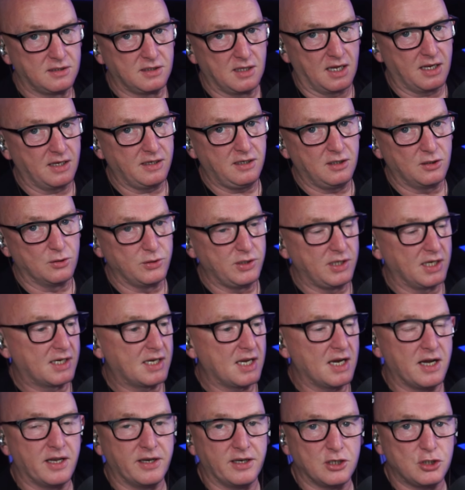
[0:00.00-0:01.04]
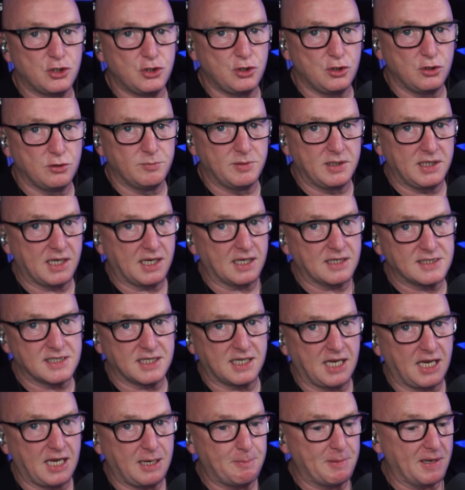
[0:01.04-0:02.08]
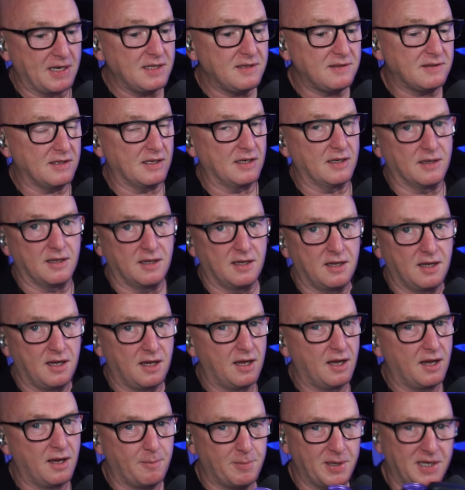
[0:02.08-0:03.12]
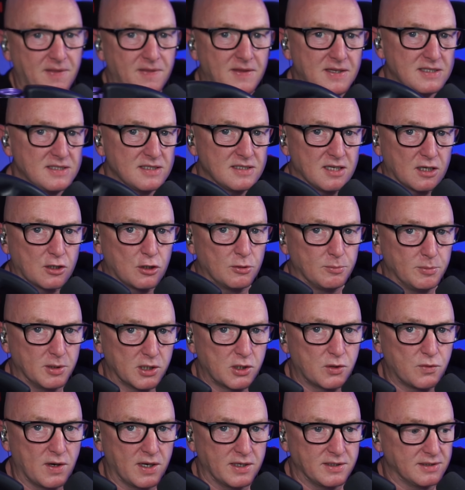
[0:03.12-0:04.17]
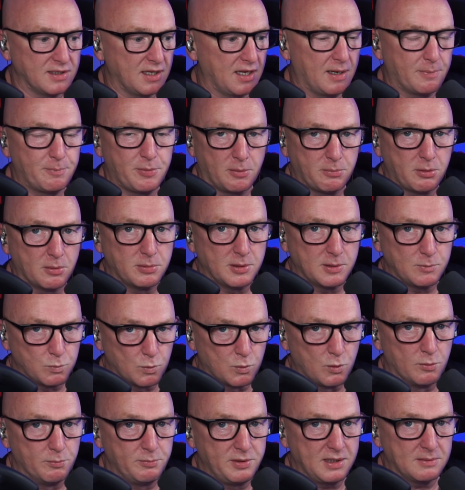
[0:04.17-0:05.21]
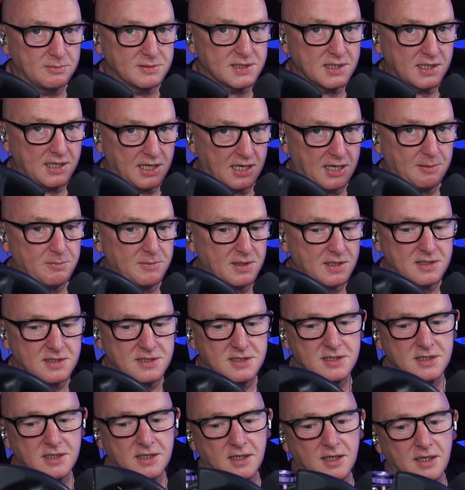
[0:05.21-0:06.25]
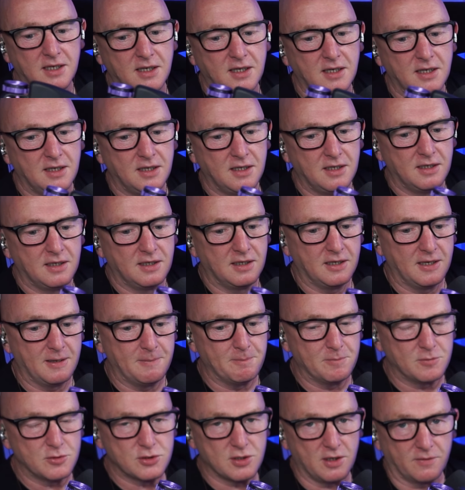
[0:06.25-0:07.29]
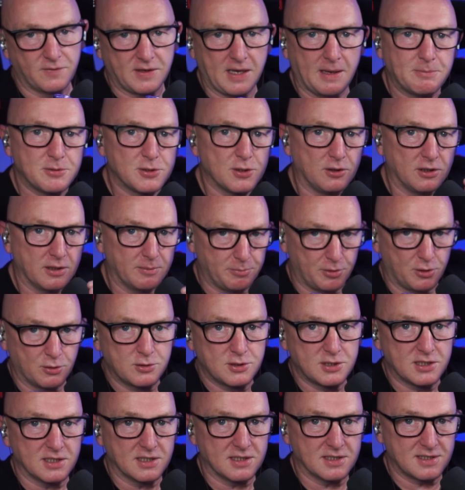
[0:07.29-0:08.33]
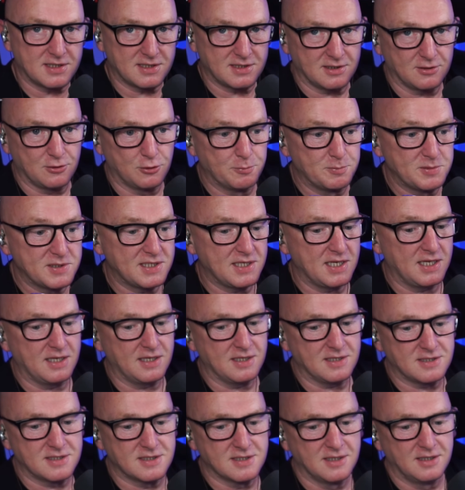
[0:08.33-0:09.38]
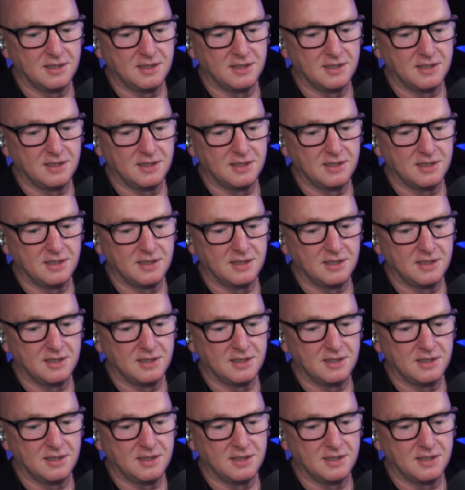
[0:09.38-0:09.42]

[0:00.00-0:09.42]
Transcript: you can't assume that you get to keep anything. I mean, this is a couple of grand. I probably won't be able to keep this. So I've kept all the boxes upstairs